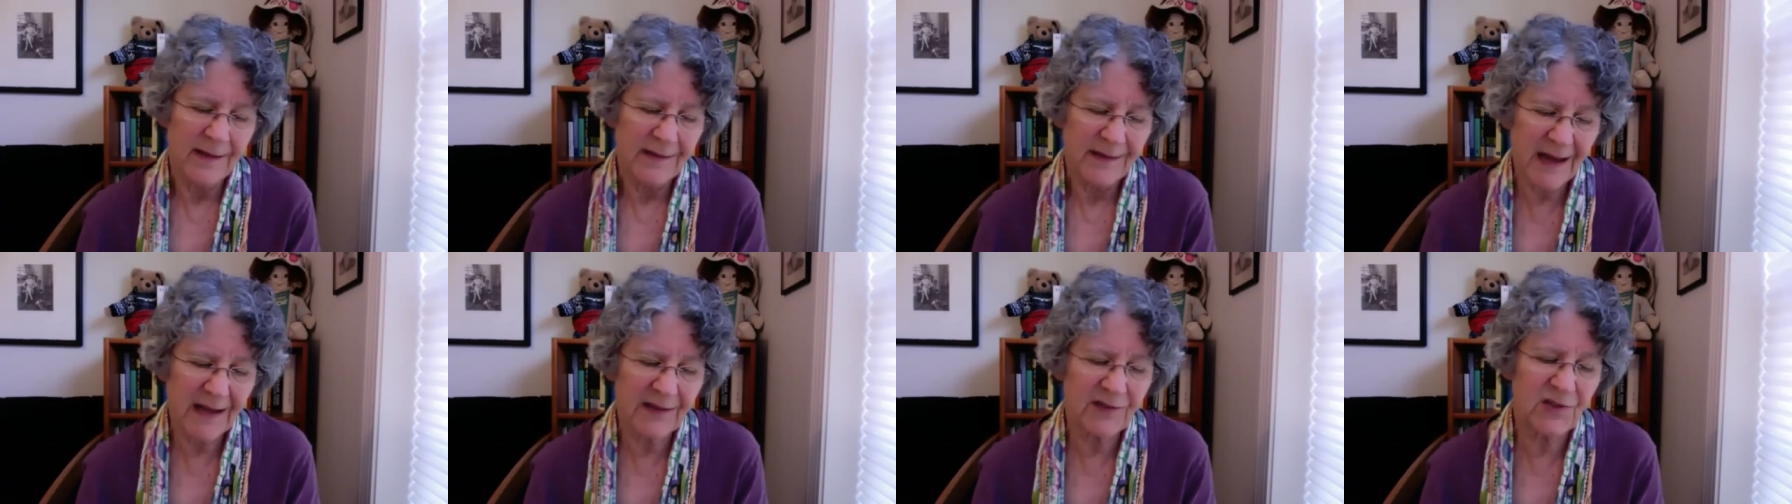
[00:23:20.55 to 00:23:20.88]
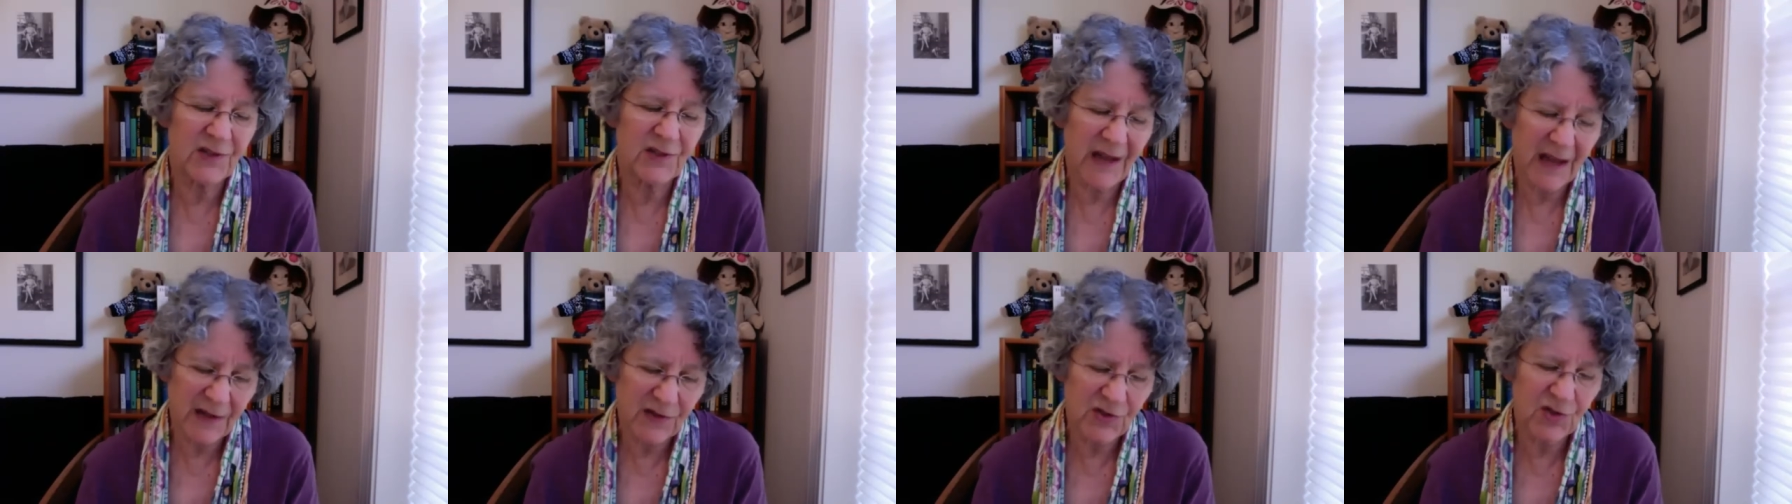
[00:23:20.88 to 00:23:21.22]

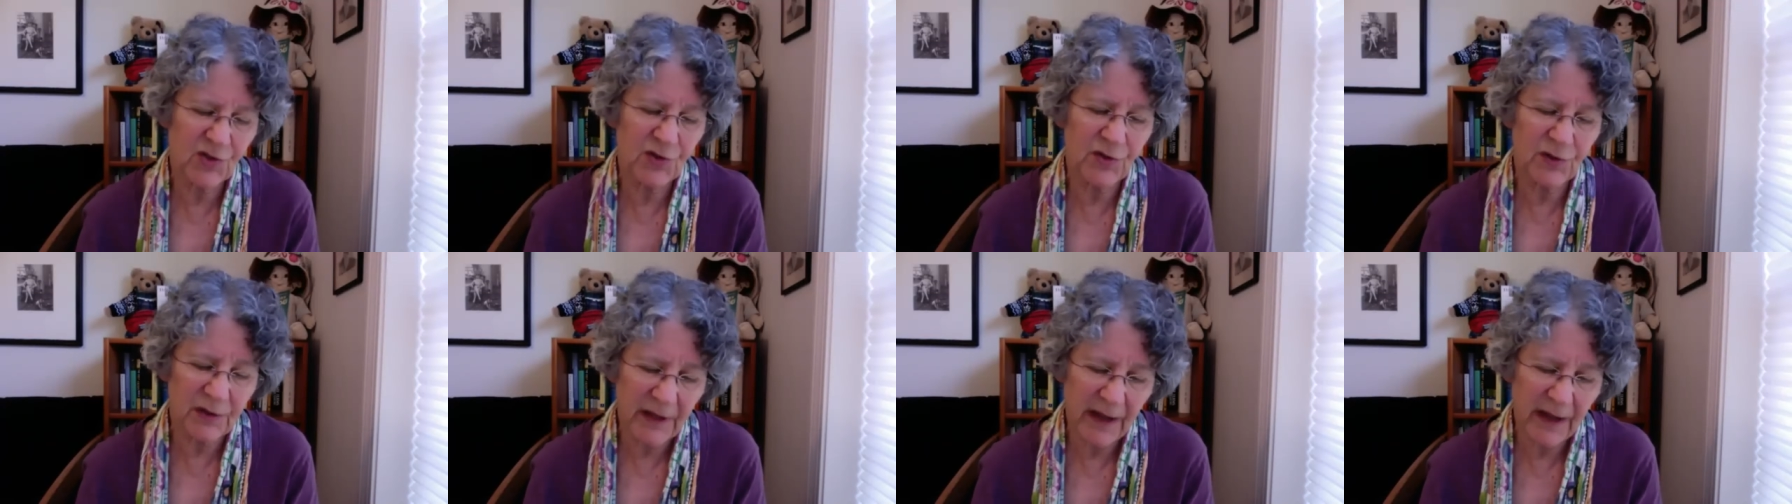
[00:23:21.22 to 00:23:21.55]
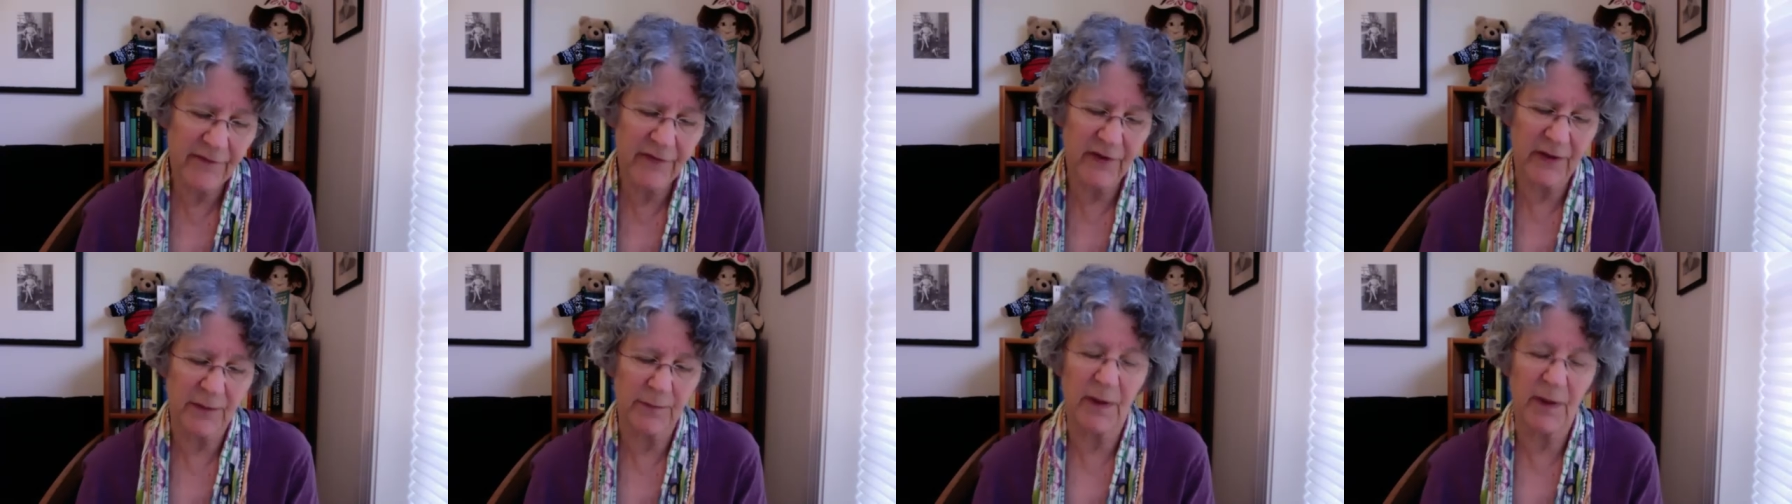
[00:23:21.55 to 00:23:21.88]
That's Esther
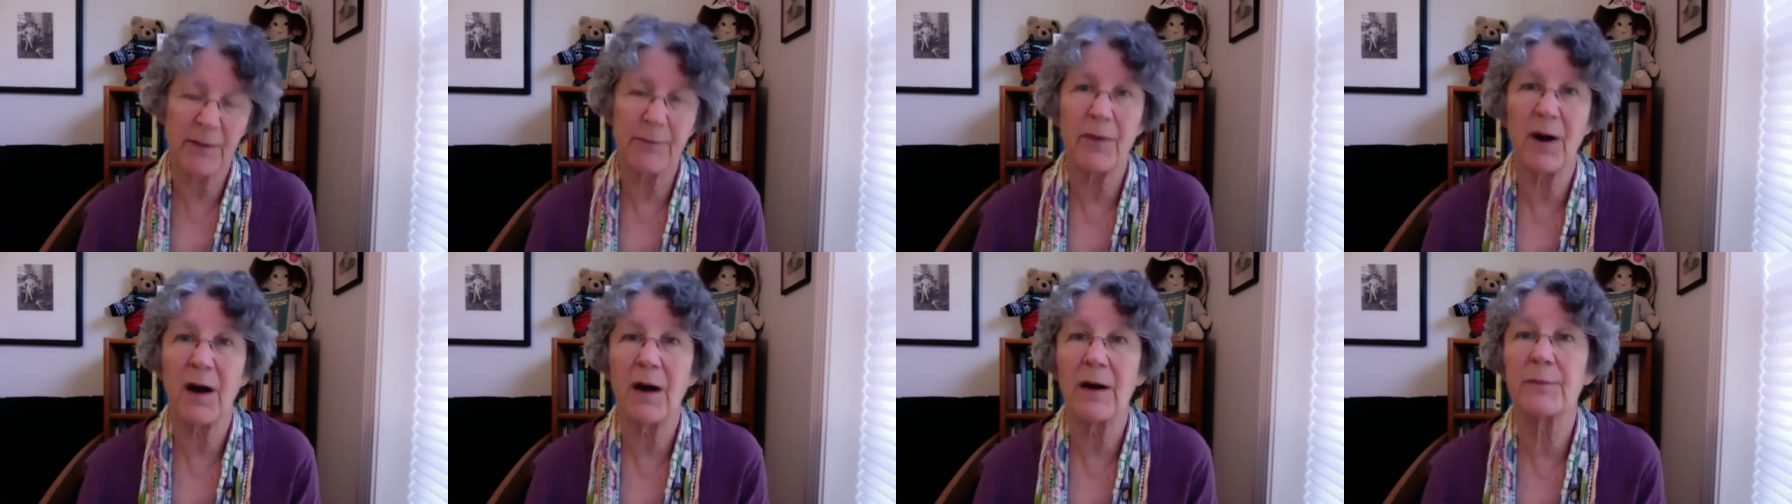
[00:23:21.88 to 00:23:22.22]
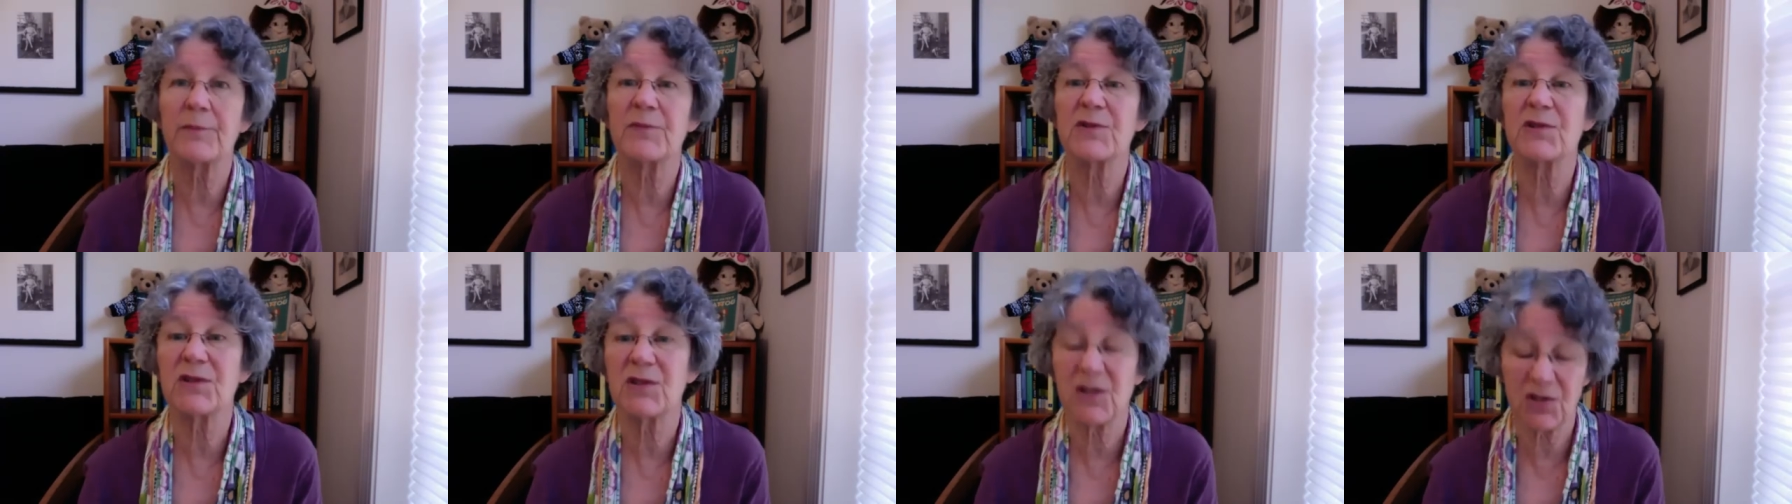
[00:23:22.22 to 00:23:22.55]
Levin, my
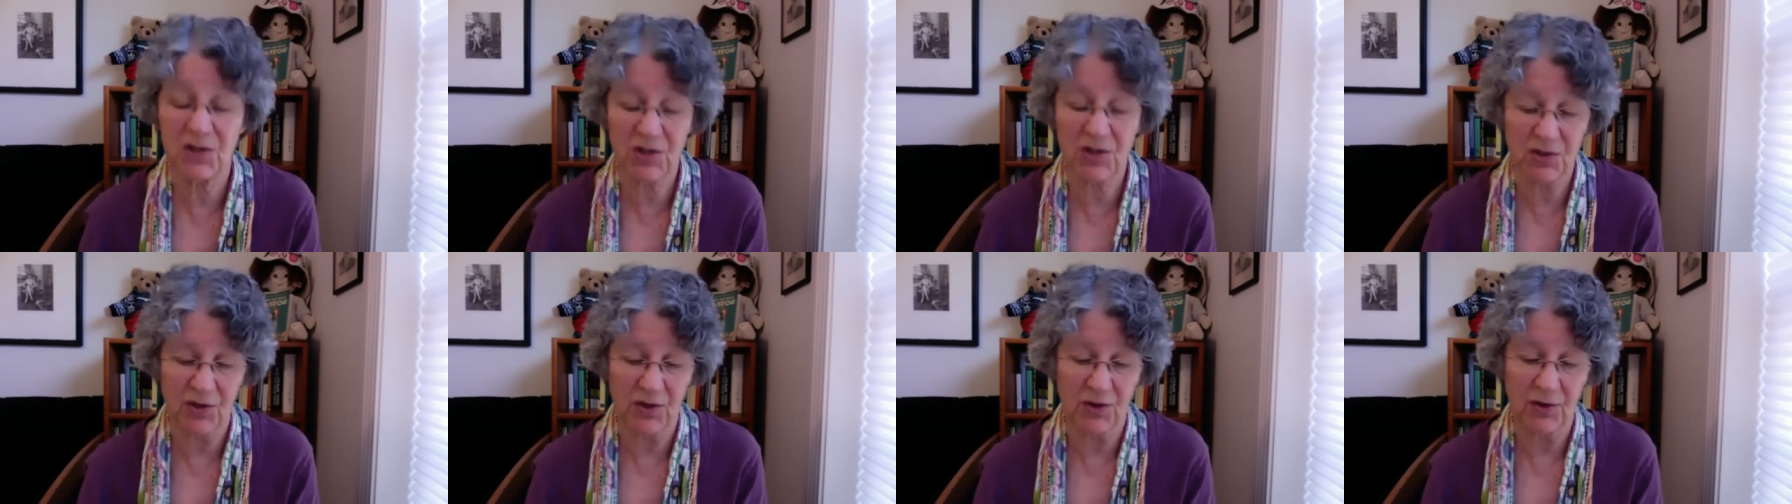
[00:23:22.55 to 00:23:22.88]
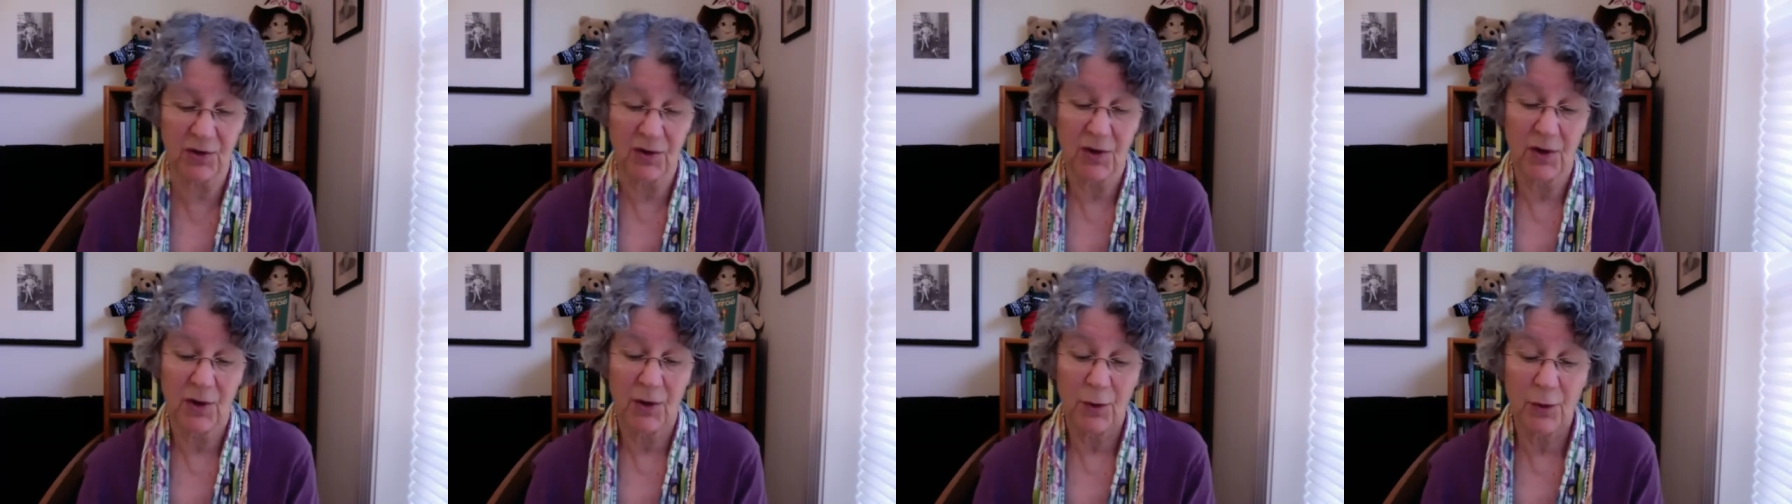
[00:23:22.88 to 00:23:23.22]
mom's sister,